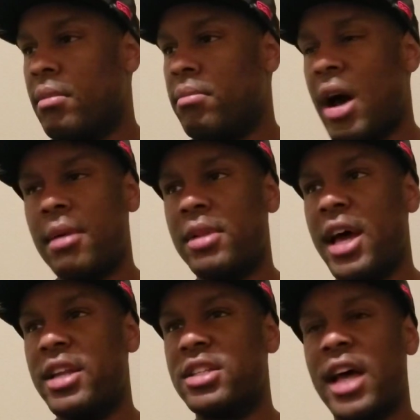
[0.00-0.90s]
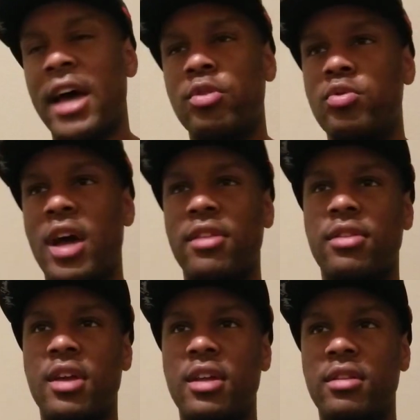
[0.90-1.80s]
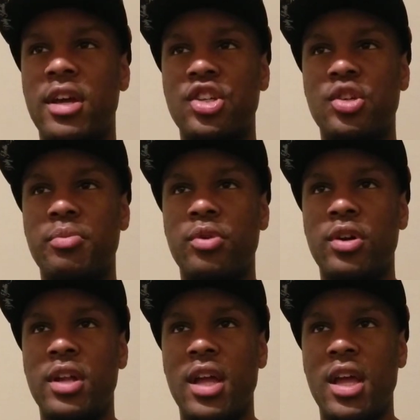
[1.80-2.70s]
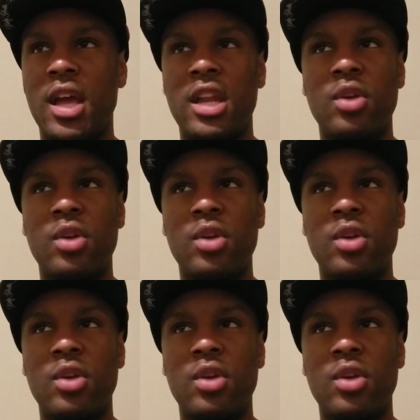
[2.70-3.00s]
Bottom line is, I do not think they should put any